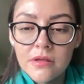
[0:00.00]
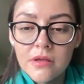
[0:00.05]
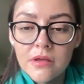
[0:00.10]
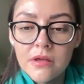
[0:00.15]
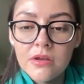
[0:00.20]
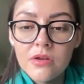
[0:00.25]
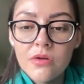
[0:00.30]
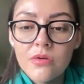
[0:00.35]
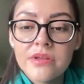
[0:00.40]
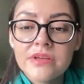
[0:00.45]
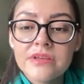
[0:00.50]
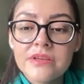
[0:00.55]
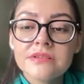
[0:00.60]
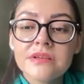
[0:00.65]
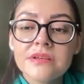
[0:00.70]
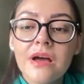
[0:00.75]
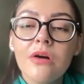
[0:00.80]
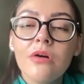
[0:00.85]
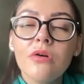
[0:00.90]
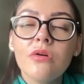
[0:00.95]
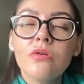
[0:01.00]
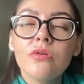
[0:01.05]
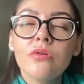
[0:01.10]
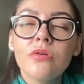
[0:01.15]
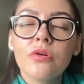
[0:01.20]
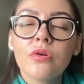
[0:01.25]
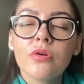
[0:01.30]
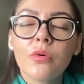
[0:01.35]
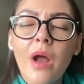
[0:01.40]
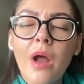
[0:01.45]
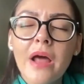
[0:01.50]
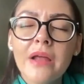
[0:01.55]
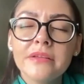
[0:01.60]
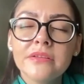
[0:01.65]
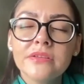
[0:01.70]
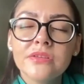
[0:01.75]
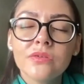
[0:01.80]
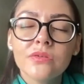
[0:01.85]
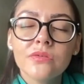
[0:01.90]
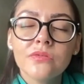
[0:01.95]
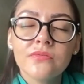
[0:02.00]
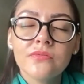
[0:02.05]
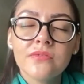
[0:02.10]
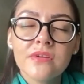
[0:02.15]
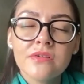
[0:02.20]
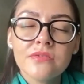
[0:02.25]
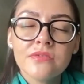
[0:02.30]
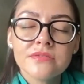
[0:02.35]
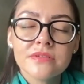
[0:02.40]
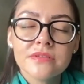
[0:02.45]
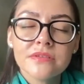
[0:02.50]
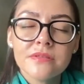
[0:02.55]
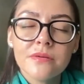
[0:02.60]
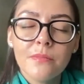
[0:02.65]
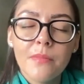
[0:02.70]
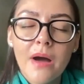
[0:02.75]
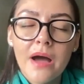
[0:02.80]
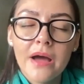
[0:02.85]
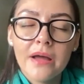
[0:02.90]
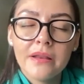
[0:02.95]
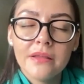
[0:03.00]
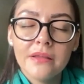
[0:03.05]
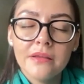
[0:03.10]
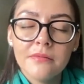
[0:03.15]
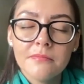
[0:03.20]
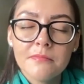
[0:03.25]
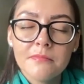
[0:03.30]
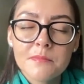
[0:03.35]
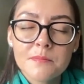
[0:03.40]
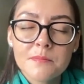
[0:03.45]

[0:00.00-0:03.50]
And notice how gratitude feels in the body.